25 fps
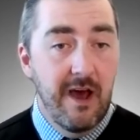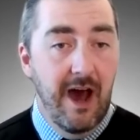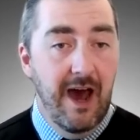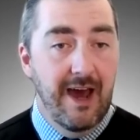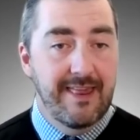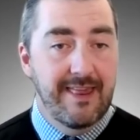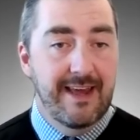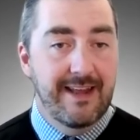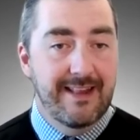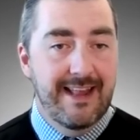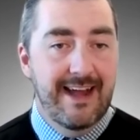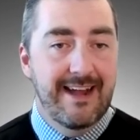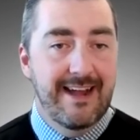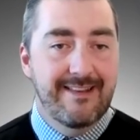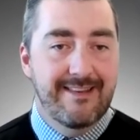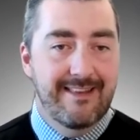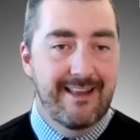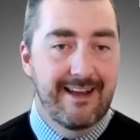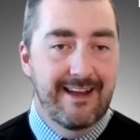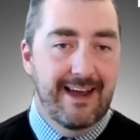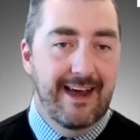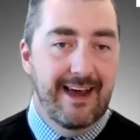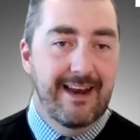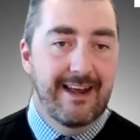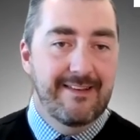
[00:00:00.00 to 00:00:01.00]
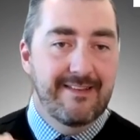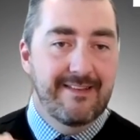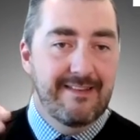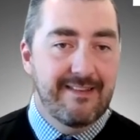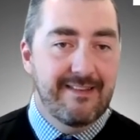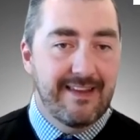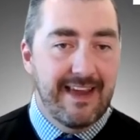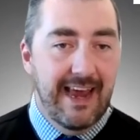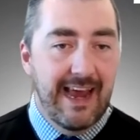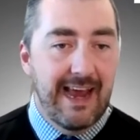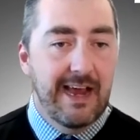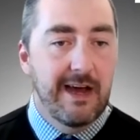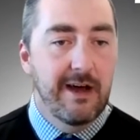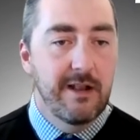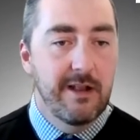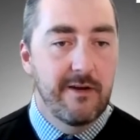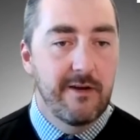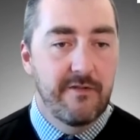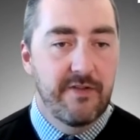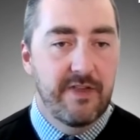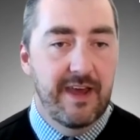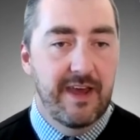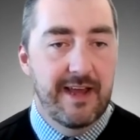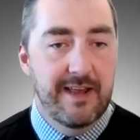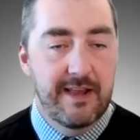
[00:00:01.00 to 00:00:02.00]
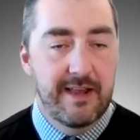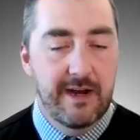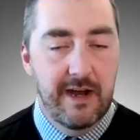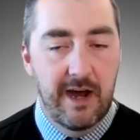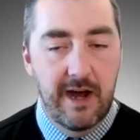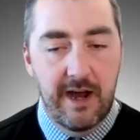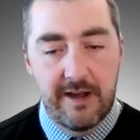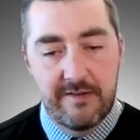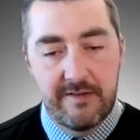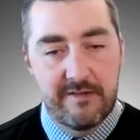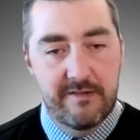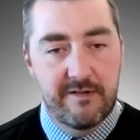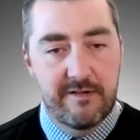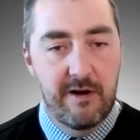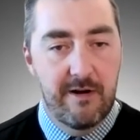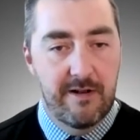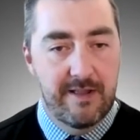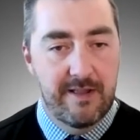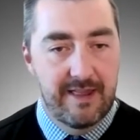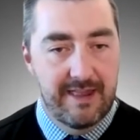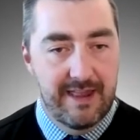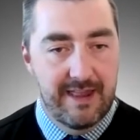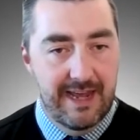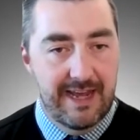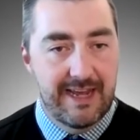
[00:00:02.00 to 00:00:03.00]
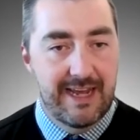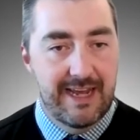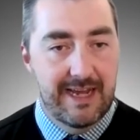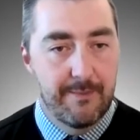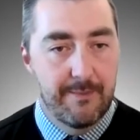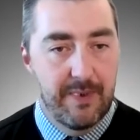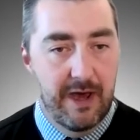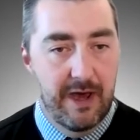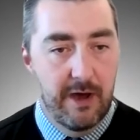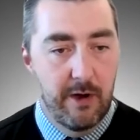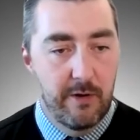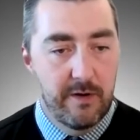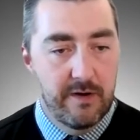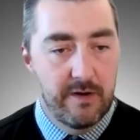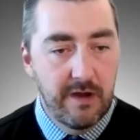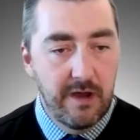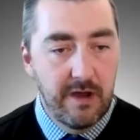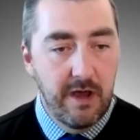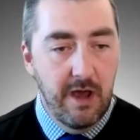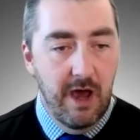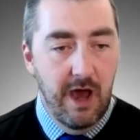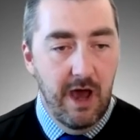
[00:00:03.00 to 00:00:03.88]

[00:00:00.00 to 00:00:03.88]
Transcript: I think that's the kind of scale of thing that I start thinking about